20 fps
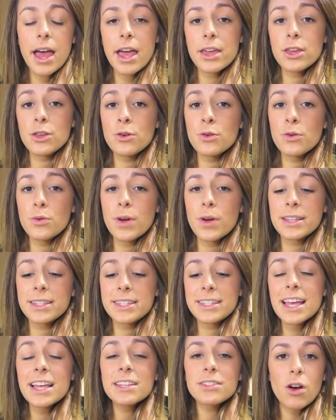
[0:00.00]
it
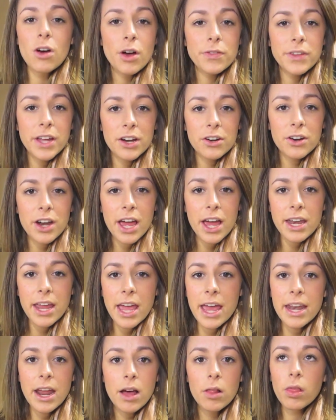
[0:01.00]
says on the internet,
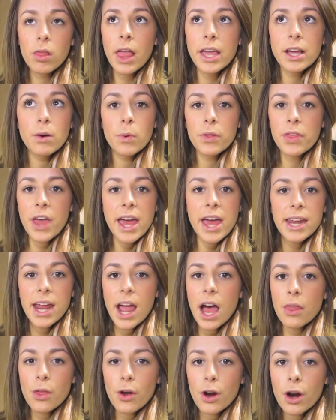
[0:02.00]
and like with any
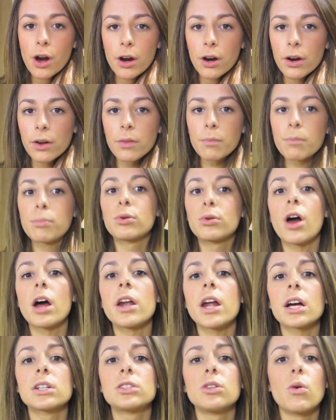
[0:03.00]
other
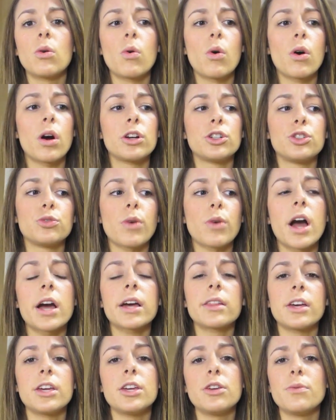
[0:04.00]
product or
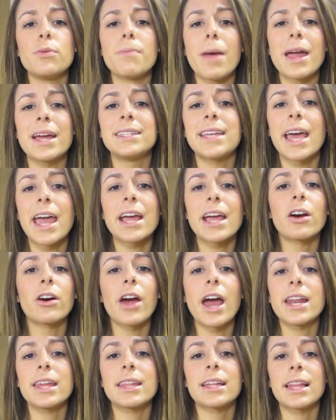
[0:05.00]
drug that you may take or
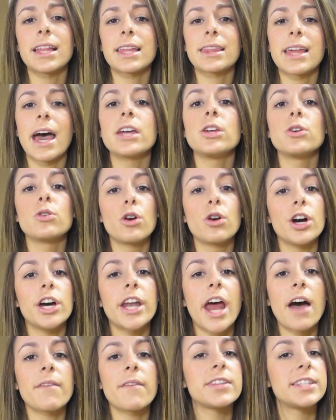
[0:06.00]
anything like that, you could
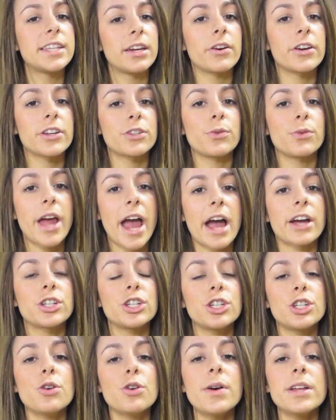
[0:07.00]
have a serious
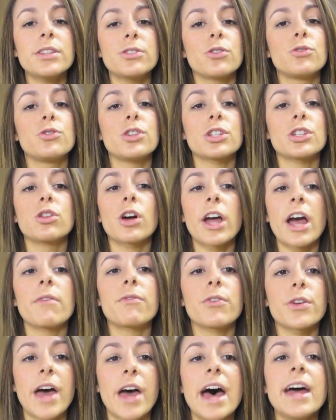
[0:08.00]
reaction to it, so just look out
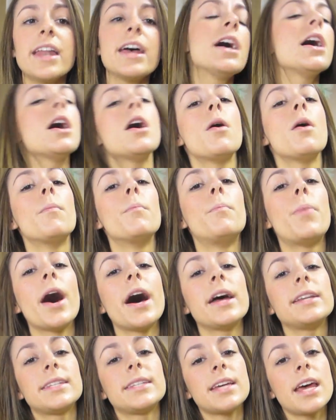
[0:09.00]
for that.
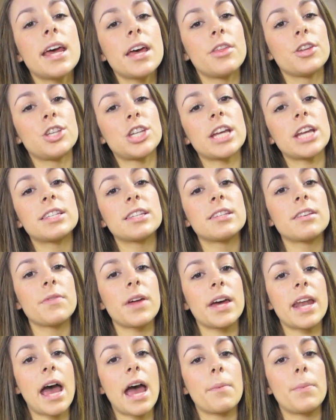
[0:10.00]
But the chances of
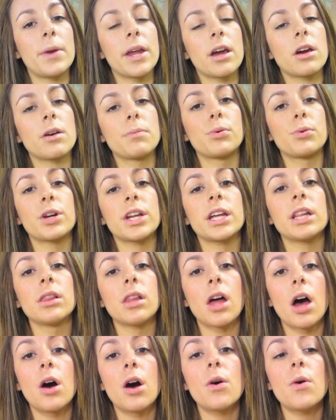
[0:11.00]
that happening are pretty
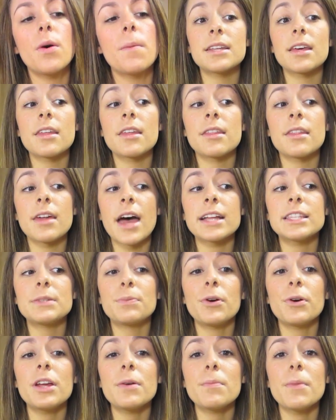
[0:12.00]
low. That's
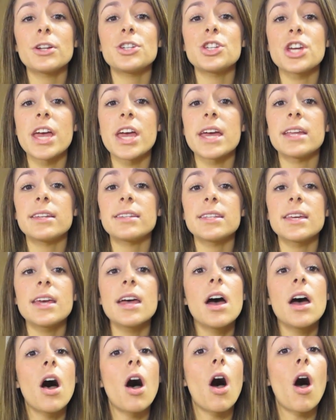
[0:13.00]
pretty much it.
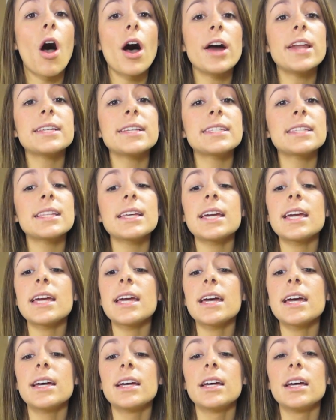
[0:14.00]

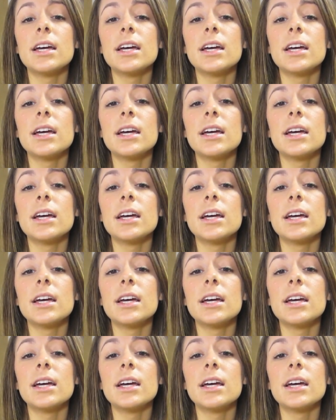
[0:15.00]
Honestly,